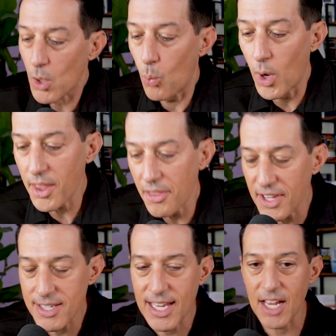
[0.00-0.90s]
one of the
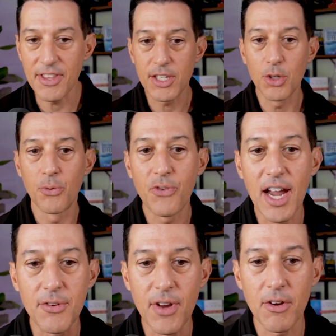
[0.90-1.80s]
things that I think you'll
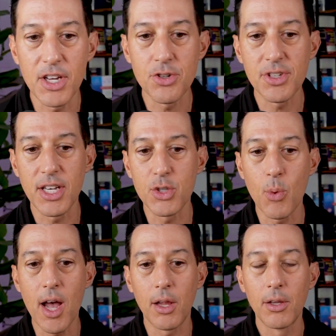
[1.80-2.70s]
find very interesting as
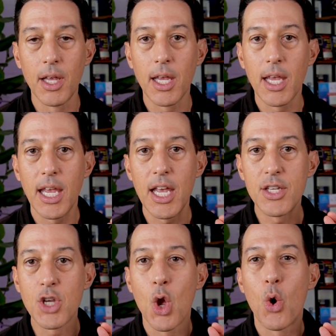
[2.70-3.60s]
well
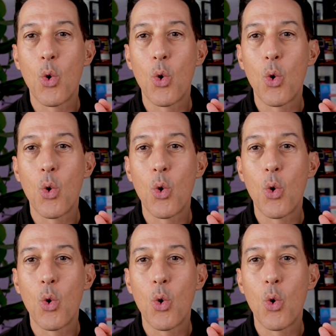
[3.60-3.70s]
is